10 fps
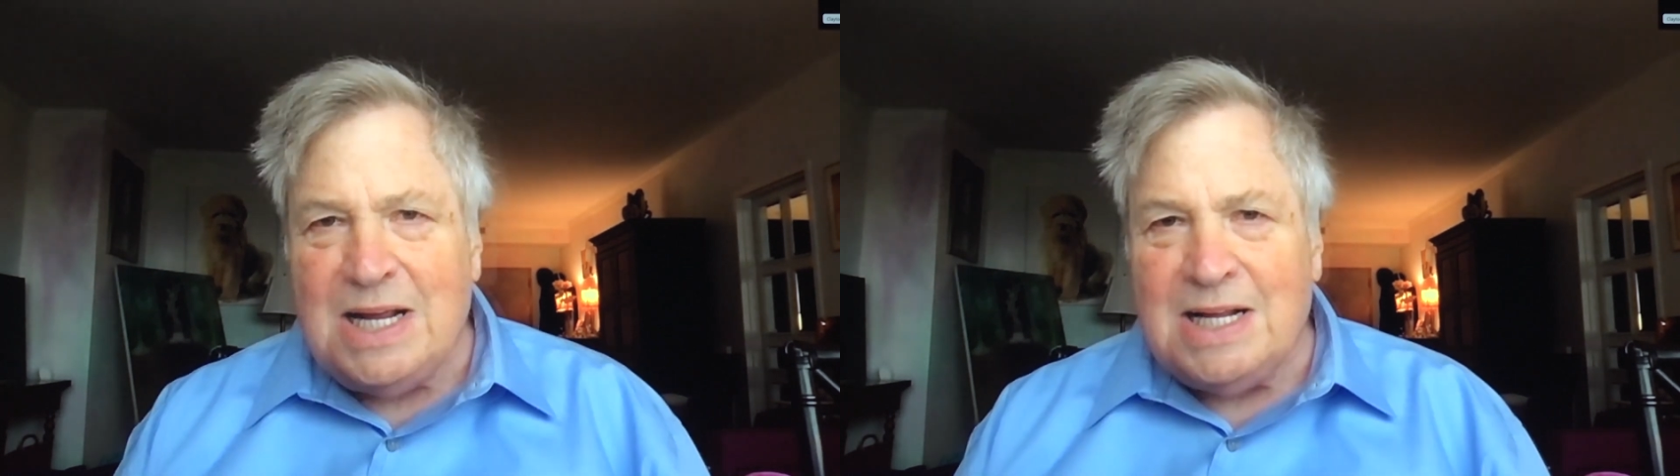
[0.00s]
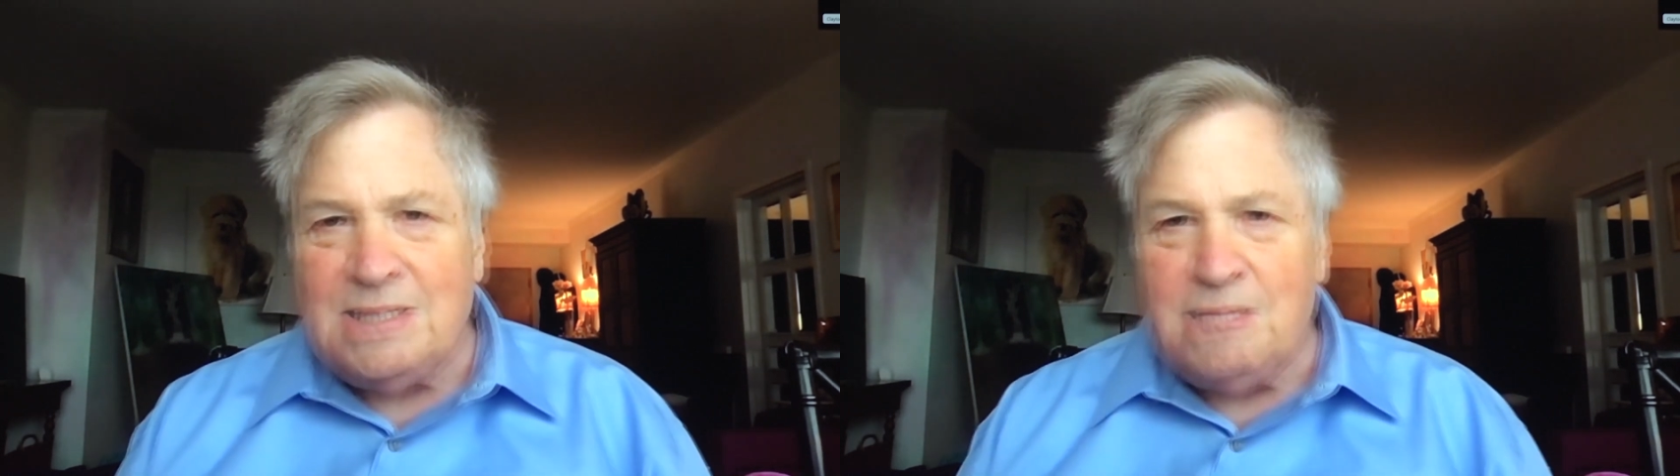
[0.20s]

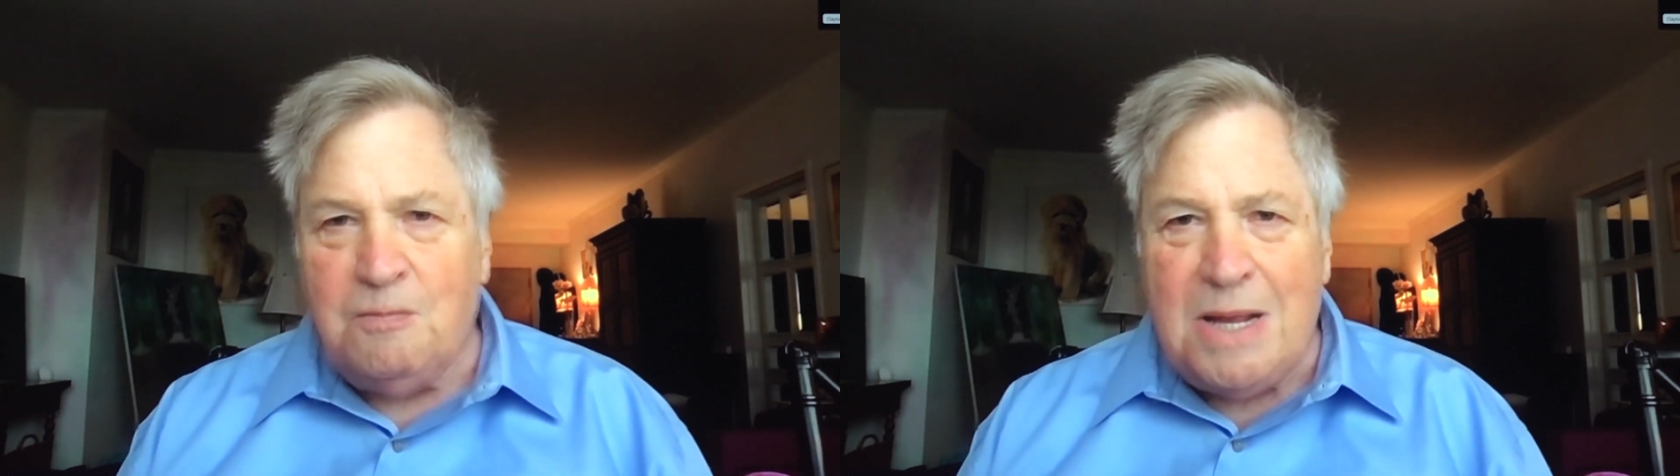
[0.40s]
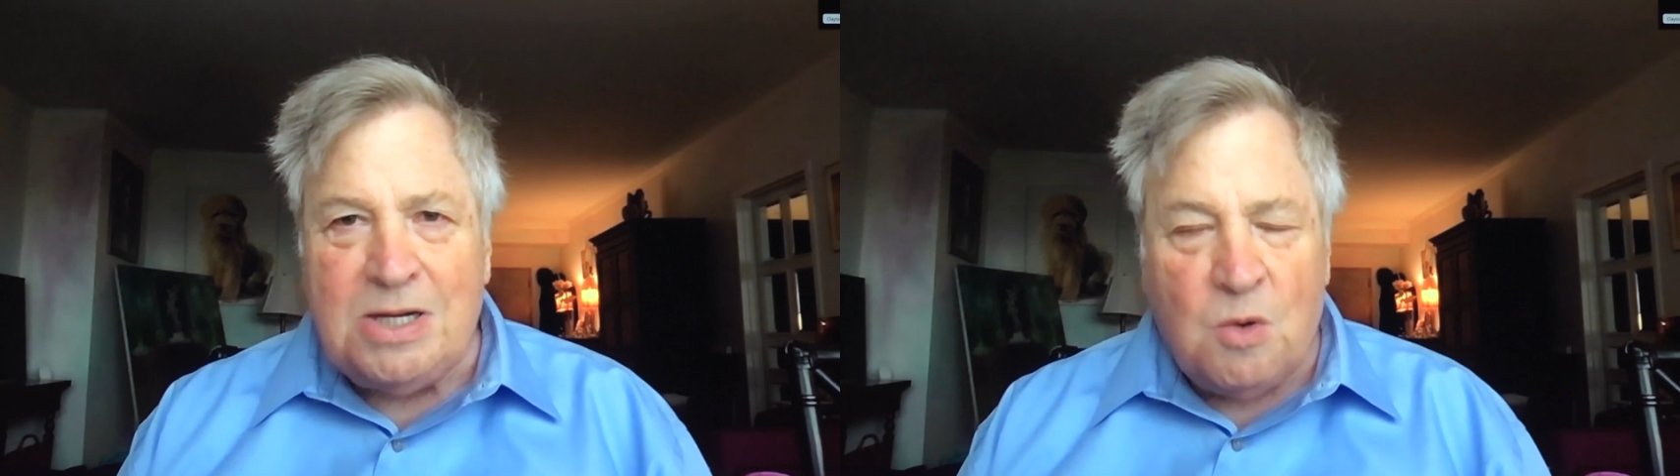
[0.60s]
And
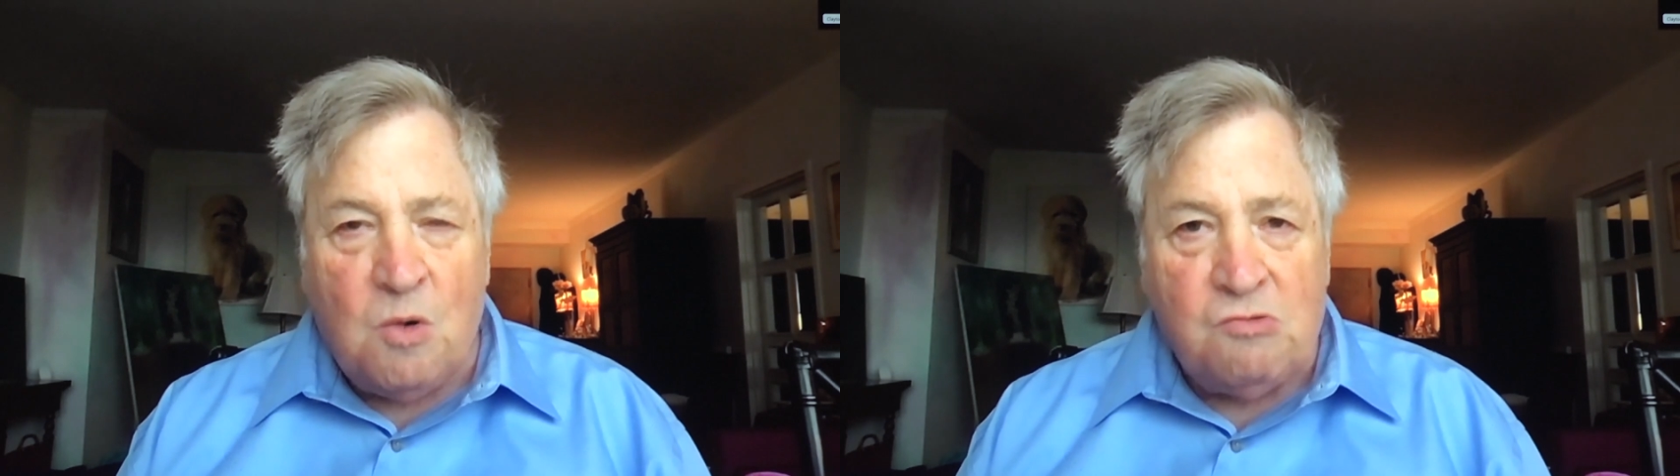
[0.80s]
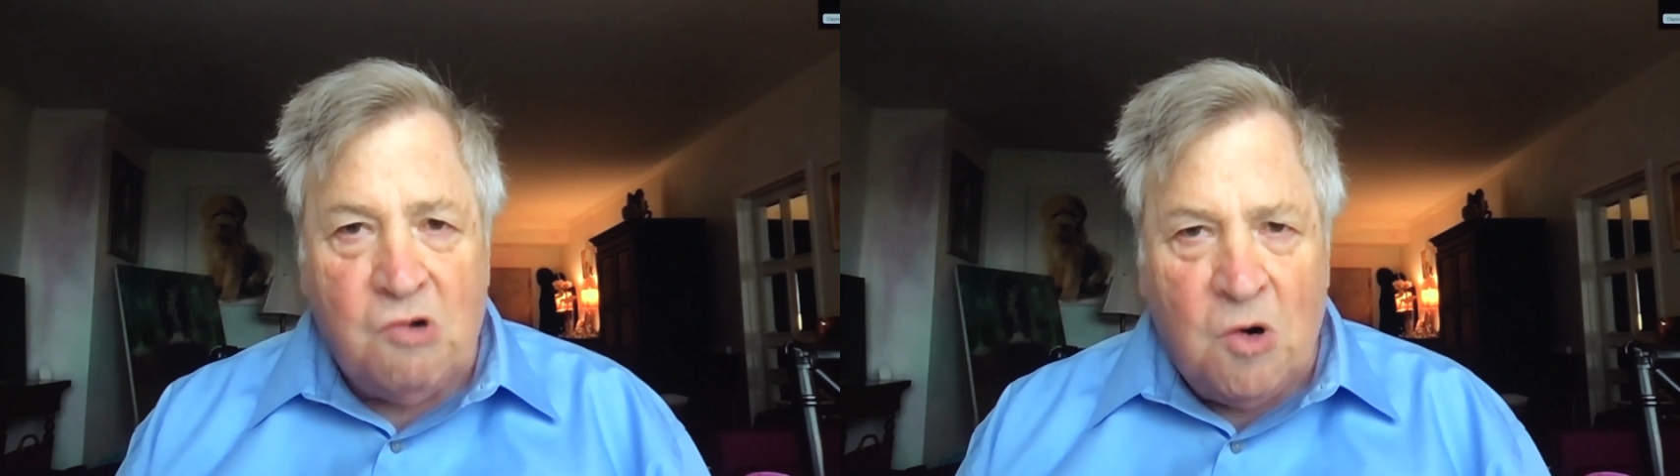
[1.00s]
Beto
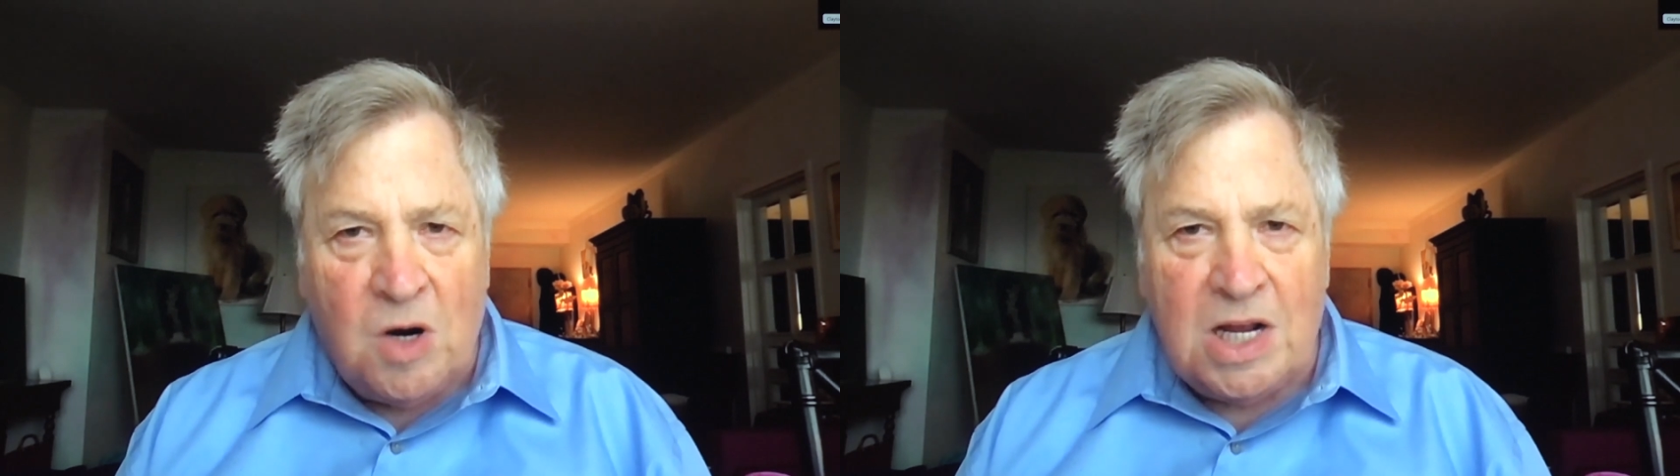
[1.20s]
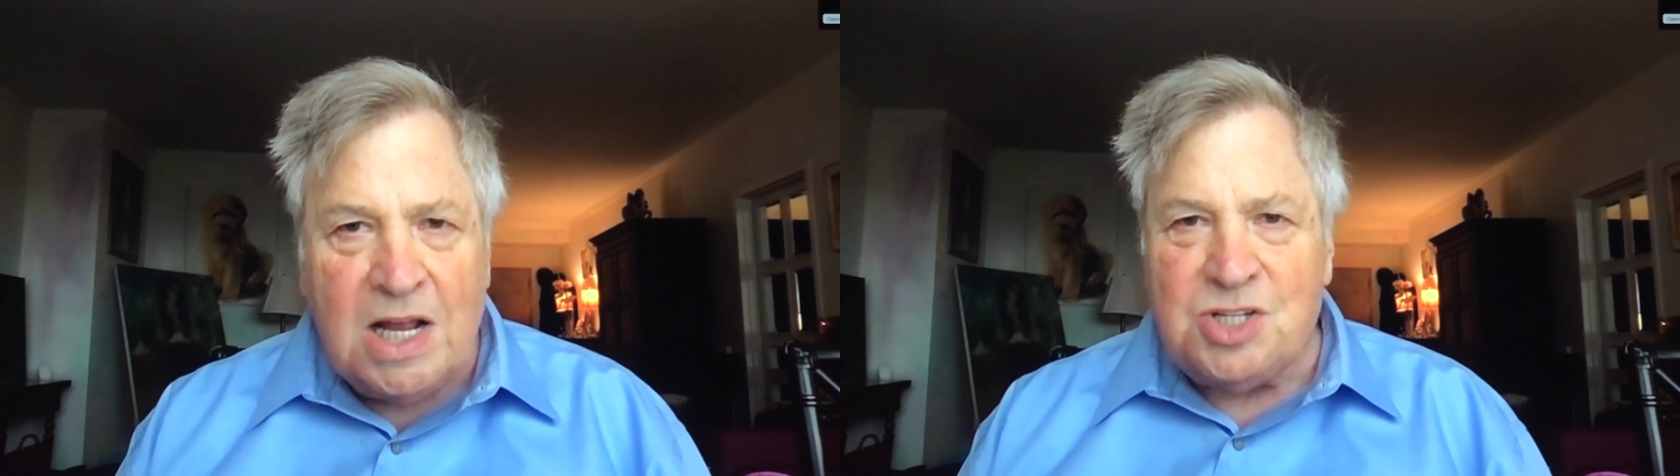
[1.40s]

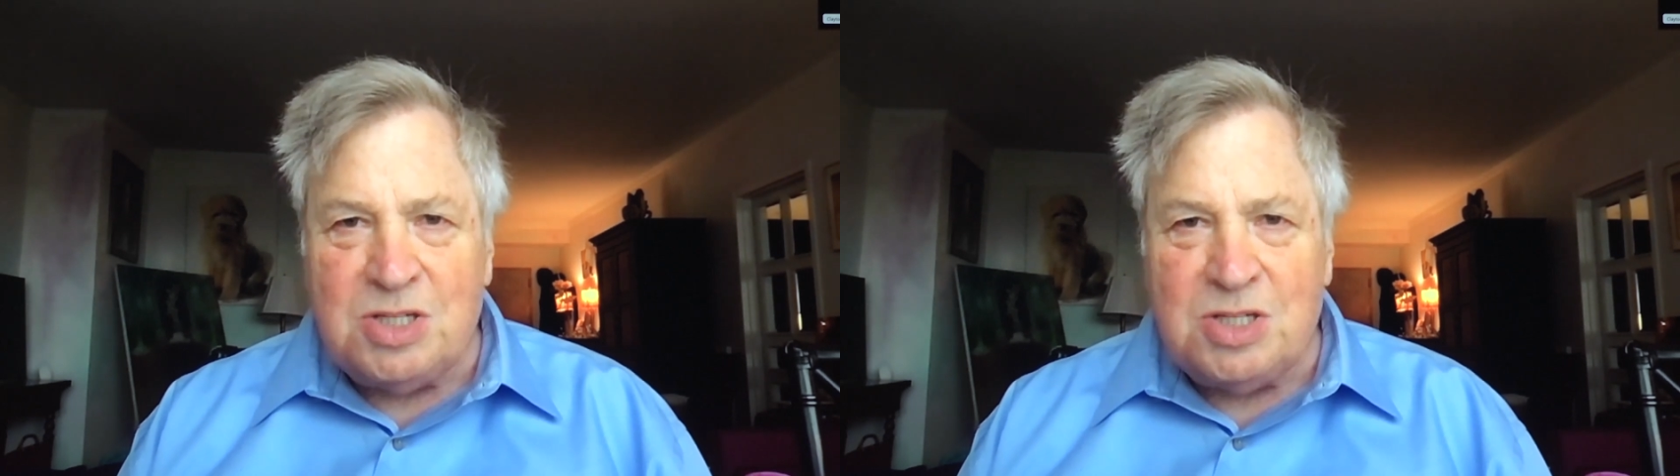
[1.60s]
O'Rourke